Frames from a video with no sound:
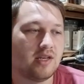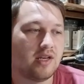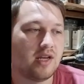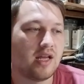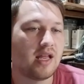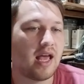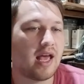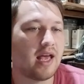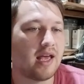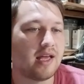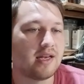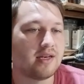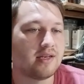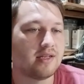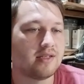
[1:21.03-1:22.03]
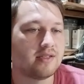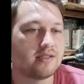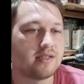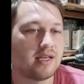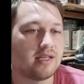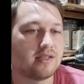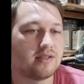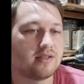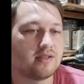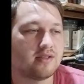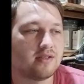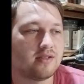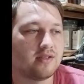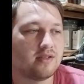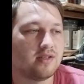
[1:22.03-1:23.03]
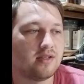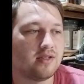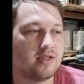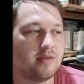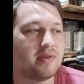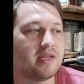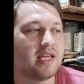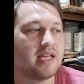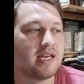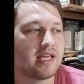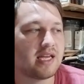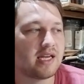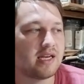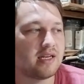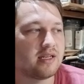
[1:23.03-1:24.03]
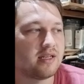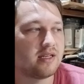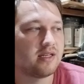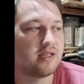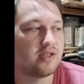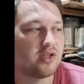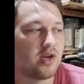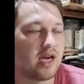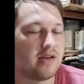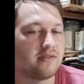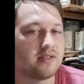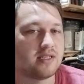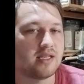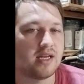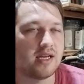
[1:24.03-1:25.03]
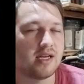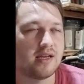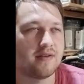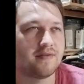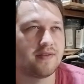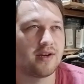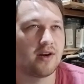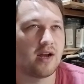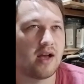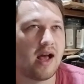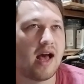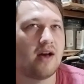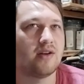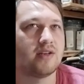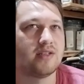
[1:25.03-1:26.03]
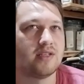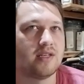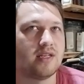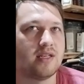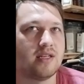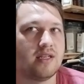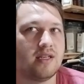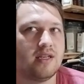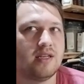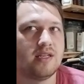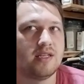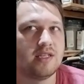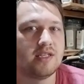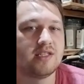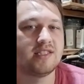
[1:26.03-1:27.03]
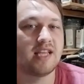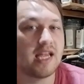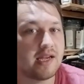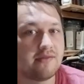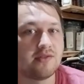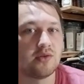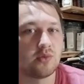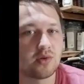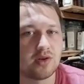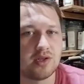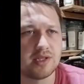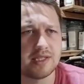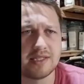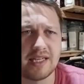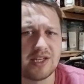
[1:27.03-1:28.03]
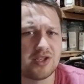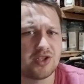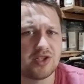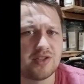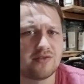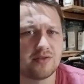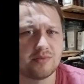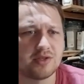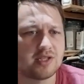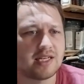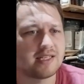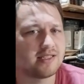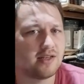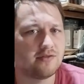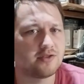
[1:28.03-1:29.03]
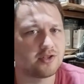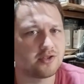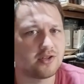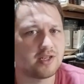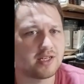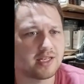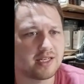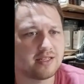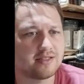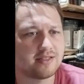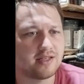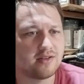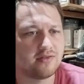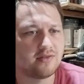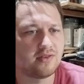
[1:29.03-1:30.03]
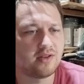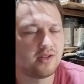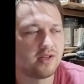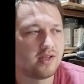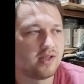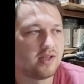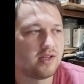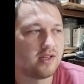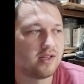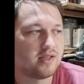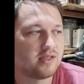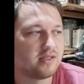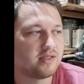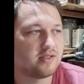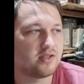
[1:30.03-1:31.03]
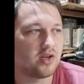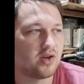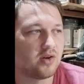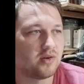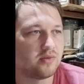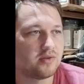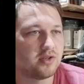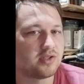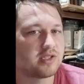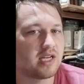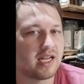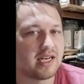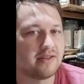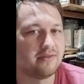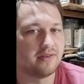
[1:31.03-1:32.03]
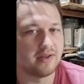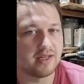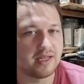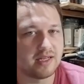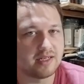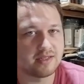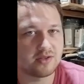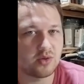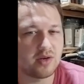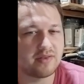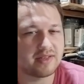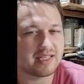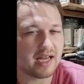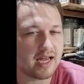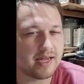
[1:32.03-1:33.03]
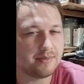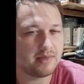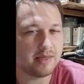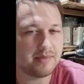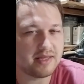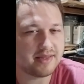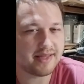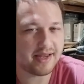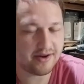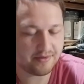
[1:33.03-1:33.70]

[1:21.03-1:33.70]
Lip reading: And since the beginning, you have to figure out how to save the world essentially from just like self-destructing itself. So there's kind of a sort of a time limit there.